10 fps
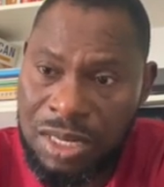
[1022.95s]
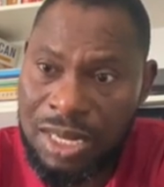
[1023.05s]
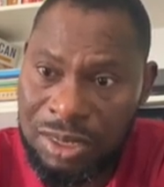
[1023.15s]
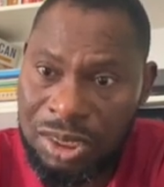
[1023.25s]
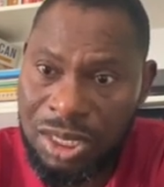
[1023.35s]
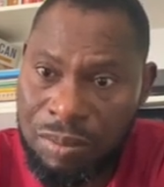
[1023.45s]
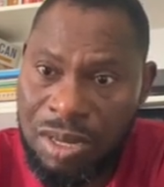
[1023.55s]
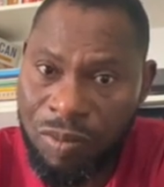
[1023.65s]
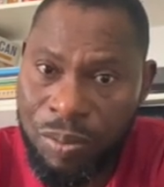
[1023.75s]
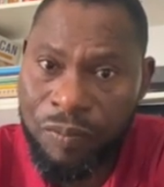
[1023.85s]
That's the statement
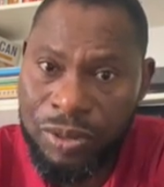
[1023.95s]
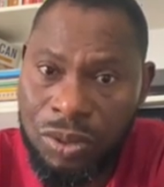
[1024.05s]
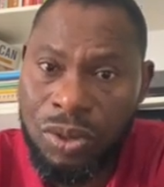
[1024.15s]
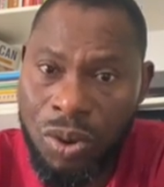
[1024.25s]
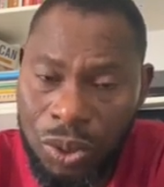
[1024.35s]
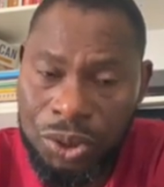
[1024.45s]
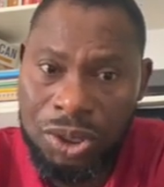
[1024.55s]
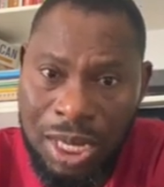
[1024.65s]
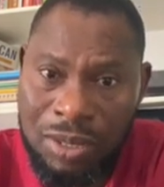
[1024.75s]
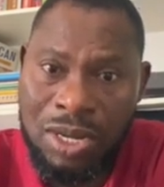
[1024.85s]
of profit or loss,
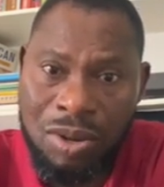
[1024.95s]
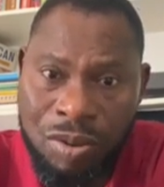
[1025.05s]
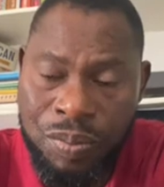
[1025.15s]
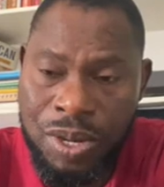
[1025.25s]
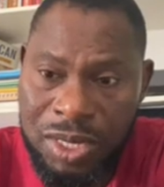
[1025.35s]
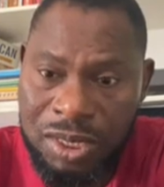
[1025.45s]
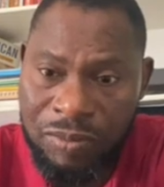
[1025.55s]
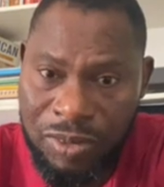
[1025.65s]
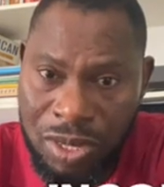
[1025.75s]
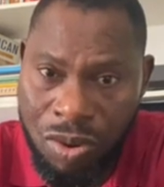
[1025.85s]
another comprehensive
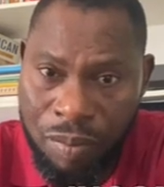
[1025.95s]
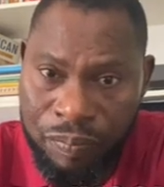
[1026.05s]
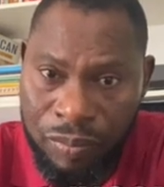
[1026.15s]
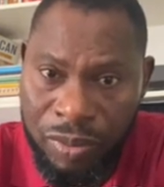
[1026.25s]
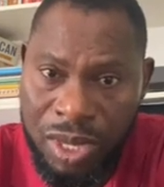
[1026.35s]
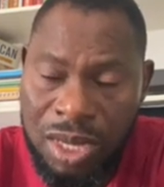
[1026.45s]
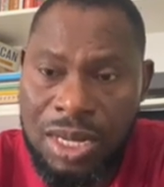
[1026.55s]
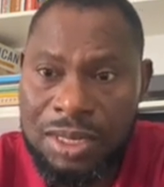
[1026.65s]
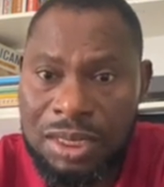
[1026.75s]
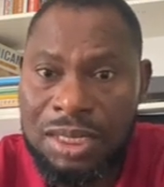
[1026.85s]
income.
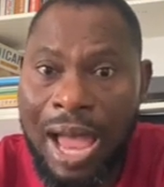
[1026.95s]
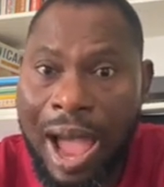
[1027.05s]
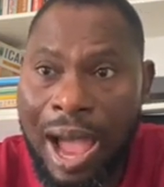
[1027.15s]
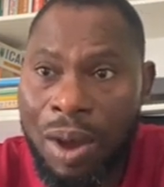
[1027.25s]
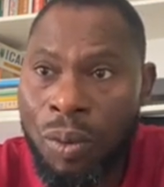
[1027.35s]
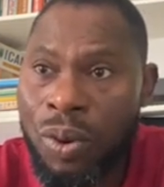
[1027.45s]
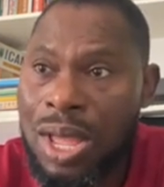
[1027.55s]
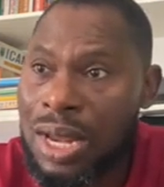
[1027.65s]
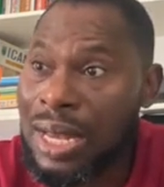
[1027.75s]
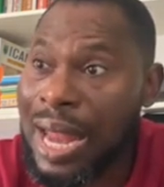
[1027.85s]
That is how
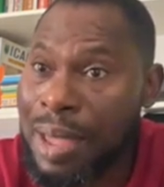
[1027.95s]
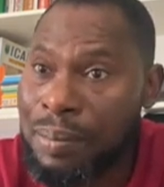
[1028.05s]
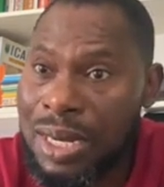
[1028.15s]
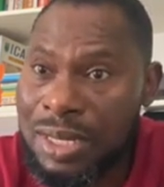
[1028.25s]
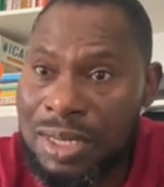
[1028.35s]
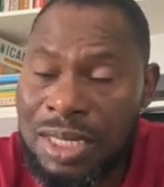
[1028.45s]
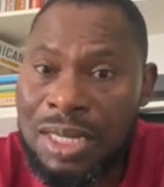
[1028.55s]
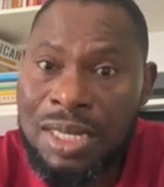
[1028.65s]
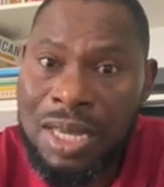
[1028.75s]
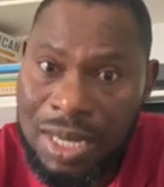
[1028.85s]

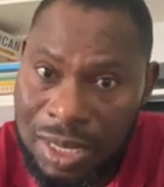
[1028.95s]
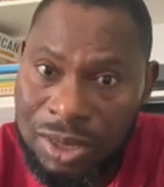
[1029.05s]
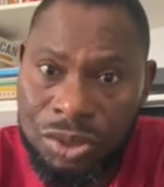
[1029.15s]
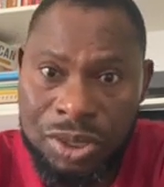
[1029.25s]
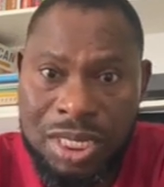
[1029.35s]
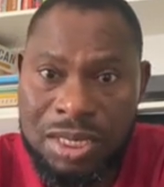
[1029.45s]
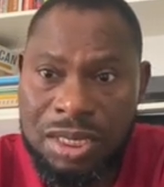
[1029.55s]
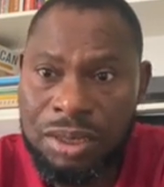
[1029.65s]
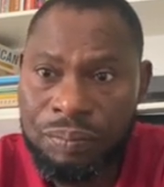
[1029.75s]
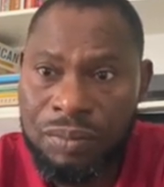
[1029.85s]
liability is treated.
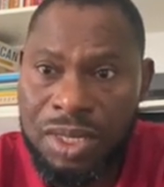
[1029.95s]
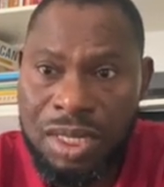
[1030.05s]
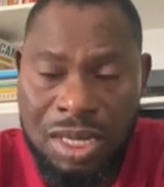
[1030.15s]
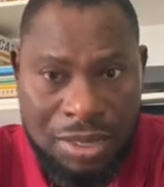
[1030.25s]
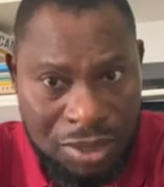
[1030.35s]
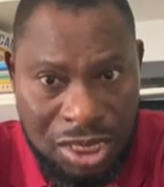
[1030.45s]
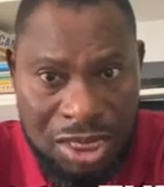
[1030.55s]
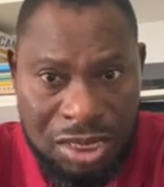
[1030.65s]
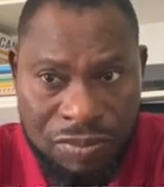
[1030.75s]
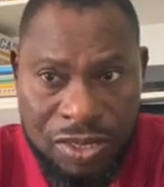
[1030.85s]
Can you see the
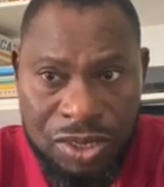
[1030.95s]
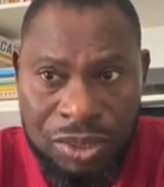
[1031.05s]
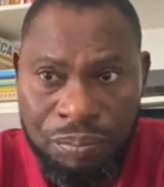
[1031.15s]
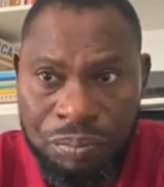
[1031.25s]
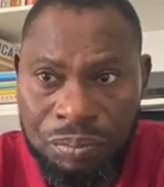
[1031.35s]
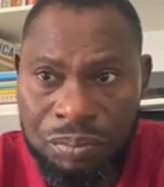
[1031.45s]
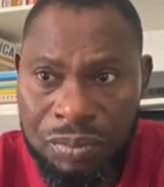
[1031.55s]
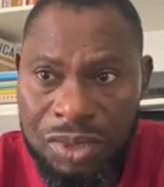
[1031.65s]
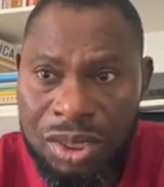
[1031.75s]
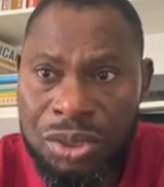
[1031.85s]
difference?
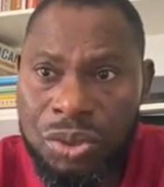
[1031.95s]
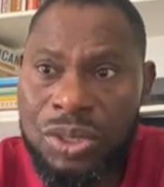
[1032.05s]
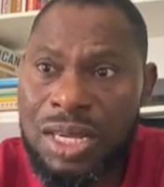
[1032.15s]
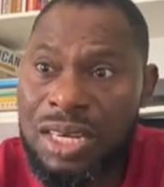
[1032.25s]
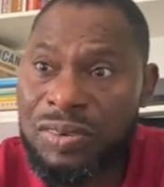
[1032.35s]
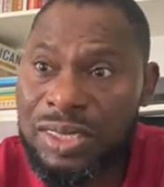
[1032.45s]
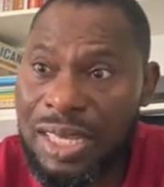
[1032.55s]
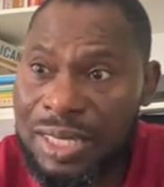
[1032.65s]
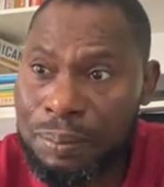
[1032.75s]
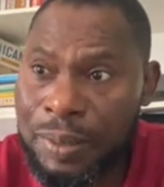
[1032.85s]
So the interest
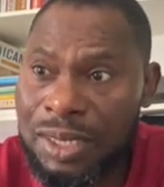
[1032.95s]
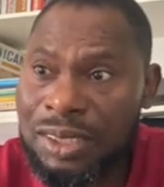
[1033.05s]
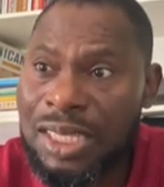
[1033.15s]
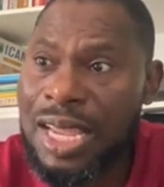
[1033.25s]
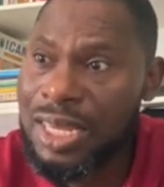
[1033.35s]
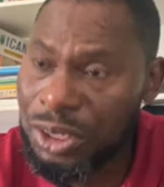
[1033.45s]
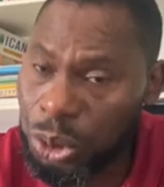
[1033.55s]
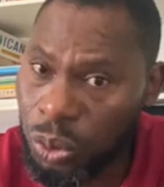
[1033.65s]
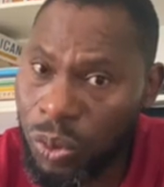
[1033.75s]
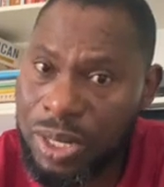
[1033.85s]
expense is
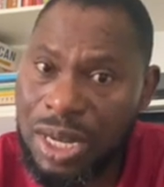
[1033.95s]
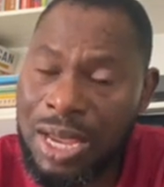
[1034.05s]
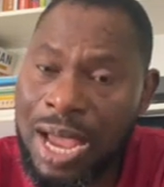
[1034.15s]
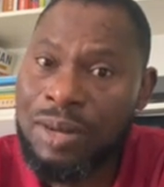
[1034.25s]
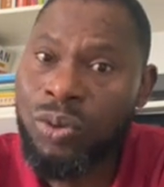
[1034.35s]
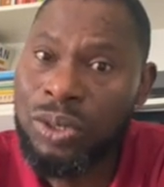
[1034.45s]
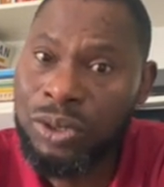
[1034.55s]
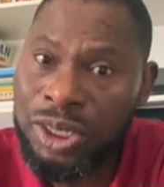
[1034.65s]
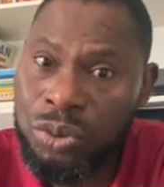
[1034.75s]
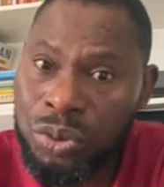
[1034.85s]
showing there. And what does
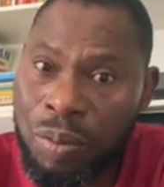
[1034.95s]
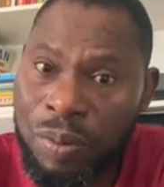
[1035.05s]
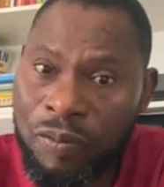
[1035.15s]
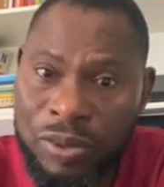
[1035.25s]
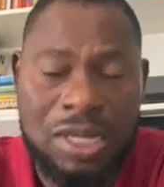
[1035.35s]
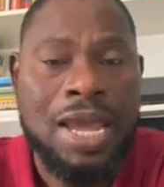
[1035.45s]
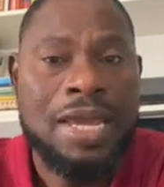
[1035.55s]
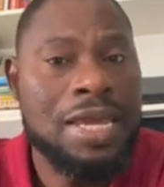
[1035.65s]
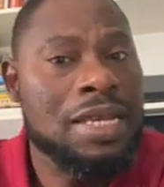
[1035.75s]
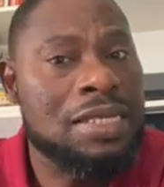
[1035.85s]
it do to profit?
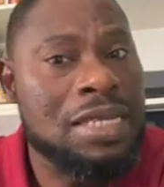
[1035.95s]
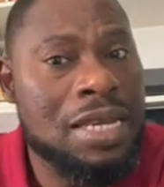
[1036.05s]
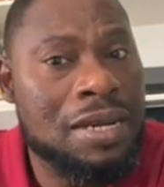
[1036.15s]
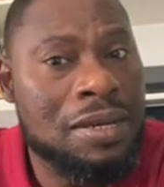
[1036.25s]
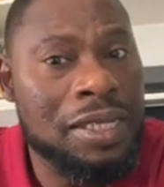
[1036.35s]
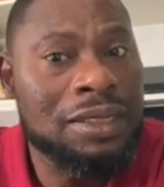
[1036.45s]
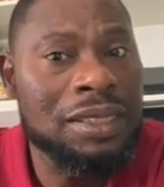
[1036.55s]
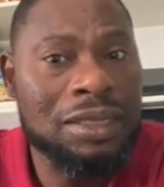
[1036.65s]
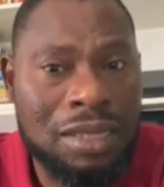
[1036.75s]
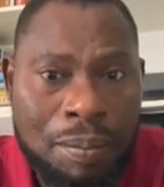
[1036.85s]
It
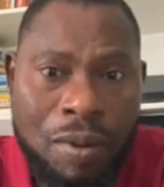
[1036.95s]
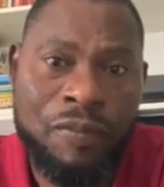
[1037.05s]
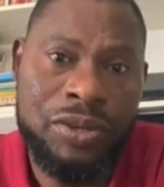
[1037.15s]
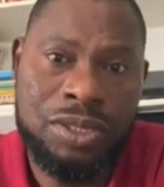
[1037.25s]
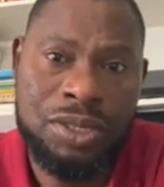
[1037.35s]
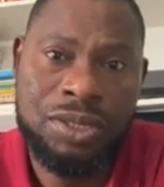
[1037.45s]
decreases profit.